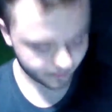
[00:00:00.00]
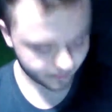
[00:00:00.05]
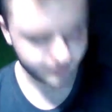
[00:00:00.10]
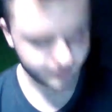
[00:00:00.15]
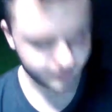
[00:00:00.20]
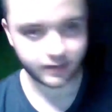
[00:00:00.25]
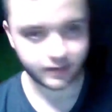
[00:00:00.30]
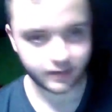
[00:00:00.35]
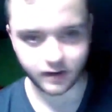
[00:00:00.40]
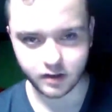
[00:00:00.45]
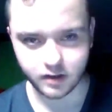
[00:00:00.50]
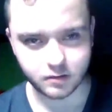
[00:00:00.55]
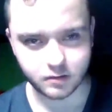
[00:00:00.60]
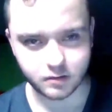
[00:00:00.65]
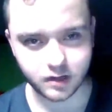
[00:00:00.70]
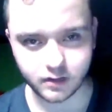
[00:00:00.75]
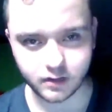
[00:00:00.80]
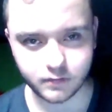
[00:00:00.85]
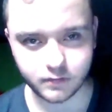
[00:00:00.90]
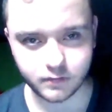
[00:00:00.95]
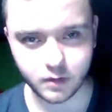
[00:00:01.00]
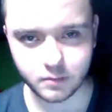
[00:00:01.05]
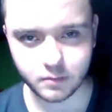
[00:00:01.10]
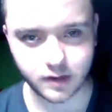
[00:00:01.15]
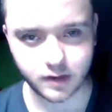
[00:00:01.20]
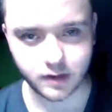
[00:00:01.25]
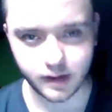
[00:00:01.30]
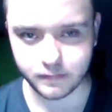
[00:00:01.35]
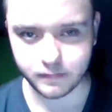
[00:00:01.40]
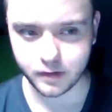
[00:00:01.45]
It's another one of those
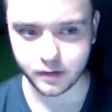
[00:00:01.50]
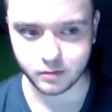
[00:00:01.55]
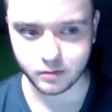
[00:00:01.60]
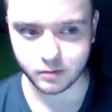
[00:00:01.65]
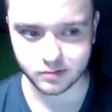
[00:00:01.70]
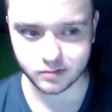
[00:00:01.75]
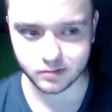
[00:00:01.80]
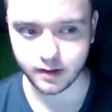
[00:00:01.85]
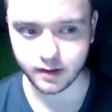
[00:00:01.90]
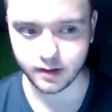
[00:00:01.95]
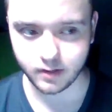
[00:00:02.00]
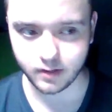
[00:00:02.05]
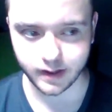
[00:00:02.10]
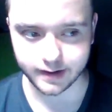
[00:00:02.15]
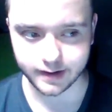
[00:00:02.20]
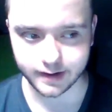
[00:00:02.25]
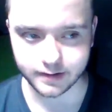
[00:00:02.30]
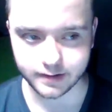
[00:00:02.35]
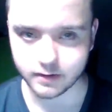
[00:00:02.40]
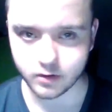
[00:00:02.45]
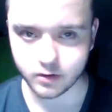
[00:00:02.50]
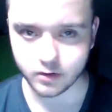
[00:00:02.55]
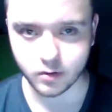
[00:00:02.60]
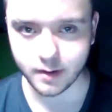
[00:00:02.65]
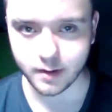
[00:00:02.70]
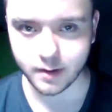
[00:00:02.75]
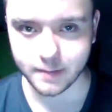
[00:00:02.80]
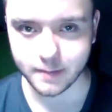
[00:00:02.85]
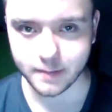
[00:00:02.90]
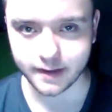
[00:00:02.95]
films that I filmed in like
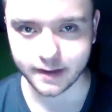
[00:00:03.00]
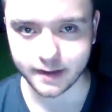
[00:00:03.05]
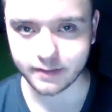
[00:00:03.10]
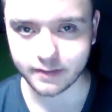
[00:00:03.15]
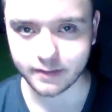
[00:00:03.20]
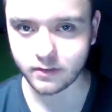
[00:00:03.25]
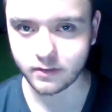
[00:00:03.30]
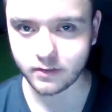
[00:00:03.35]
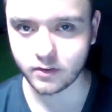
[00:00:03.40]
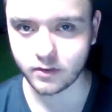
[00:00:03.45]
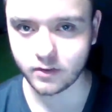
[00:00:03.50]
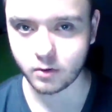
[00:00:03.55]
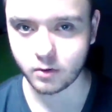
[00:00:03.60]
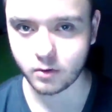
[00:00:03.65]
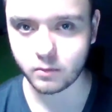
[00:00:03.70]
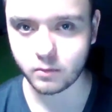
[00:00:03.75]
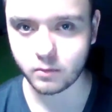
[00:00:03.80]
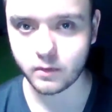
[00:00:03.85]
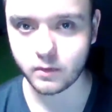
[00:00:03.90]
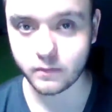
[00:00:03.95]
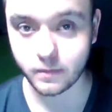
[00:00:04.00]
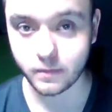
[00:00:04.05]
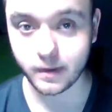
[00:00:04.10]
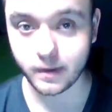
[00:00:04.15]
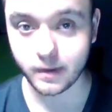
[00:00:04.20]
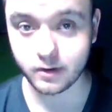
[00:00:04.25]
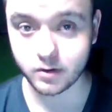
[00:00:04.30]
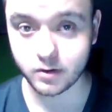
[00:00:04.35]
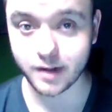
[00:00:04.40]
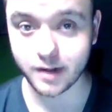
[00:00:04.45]
20 minutes. So for
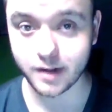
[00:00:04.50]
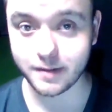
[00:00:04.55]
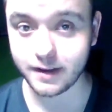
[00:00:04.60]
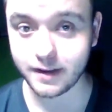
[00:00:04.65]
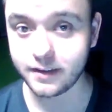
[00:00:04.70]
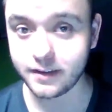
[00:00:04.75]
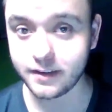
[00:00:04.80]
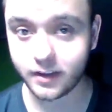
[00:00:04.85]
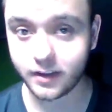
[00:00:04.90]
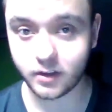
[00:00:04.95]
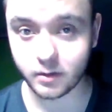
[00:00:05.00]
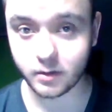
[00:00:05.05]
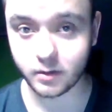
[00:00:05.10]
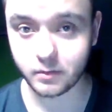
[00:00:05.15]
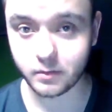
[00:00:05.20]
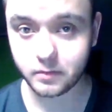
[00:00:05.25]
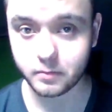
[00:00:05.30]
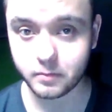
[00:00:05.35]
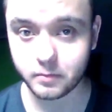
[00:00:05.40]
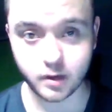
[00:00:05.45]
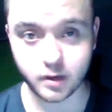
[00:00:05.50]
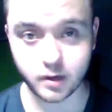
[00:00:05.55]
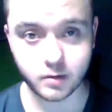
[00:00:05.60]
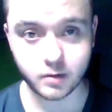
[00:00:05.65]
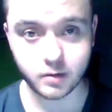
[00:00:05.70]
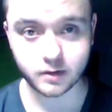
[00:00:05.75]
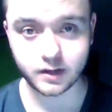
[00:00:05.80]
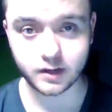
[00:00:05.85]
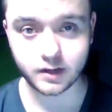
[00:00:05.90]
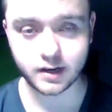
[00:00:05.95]
being 20 minutes, I thought it was pretty
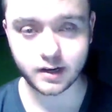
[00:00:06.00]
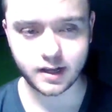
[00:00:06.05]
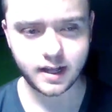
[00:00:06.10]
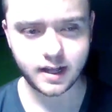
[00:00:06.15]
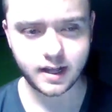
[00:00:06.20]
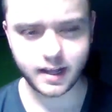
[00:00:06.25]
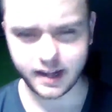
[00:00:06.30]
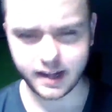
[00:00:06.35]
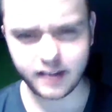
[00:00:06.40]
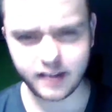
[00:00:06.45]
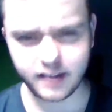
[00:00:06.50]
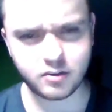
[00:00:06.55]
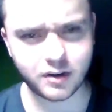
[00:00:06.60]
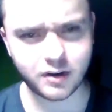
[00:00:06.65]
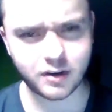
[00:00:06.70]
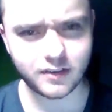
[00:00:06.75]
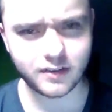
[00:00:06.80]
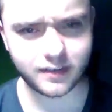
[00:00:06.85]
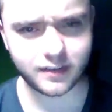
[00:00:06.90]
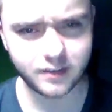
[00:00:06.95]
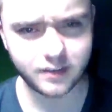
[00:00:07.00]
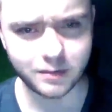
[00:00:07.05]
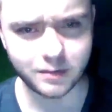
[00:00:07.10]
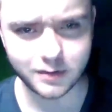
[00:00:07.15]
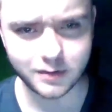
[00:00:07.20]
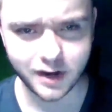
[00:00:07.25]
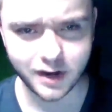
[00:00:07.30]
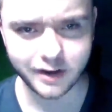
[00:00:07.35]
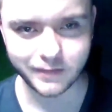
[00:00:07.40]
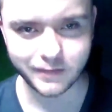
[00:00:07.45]
well done. Interesting
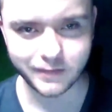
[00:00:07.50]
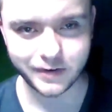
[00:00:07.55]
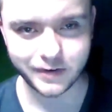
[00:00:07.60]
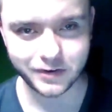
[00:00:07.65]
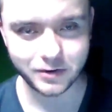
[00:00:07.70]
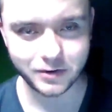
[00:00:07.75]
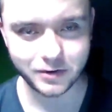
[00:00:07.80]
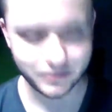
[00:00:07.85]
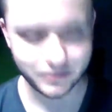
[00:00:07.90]
cinematography too.